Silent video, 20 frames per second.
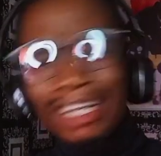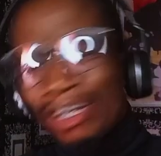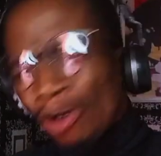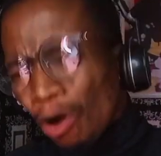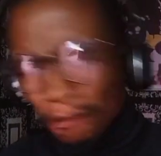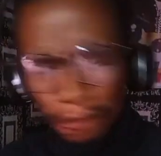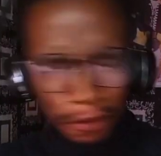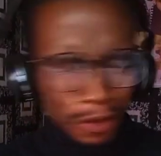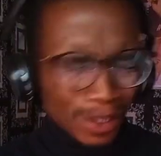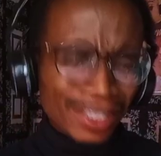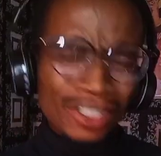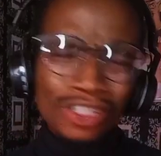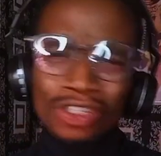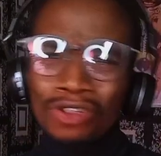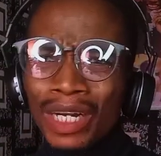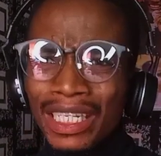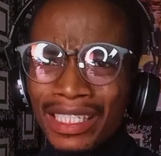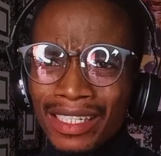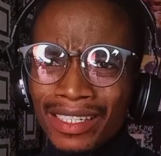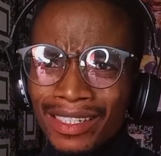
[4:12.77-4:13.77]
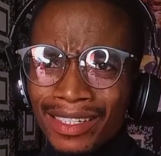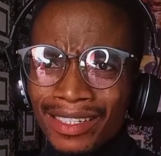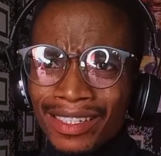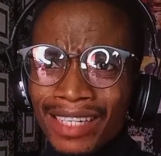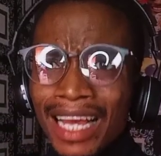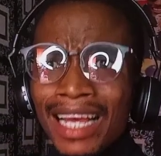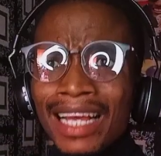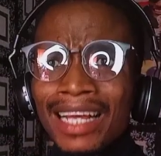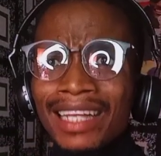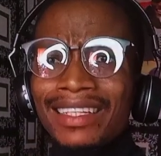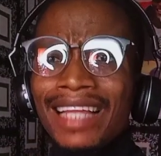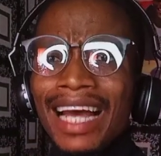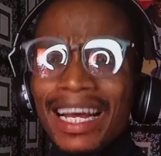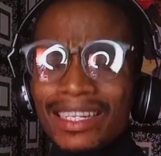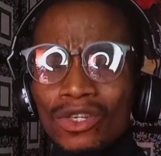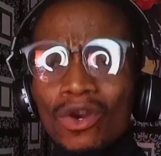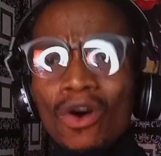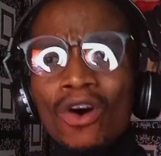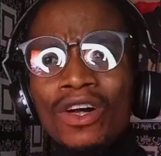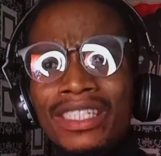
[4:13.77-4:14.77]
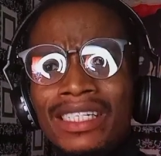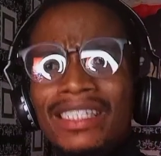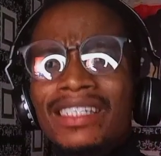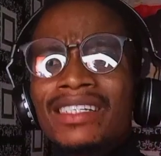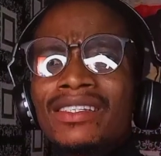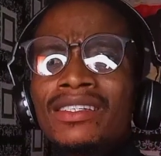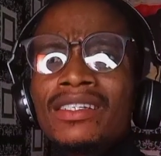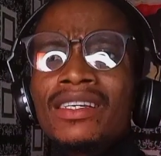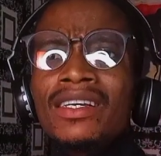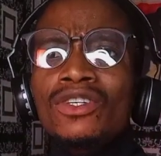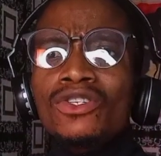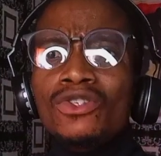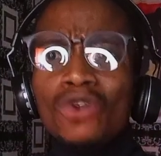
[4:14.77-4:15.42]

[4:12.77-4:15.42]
confusing strategies that all these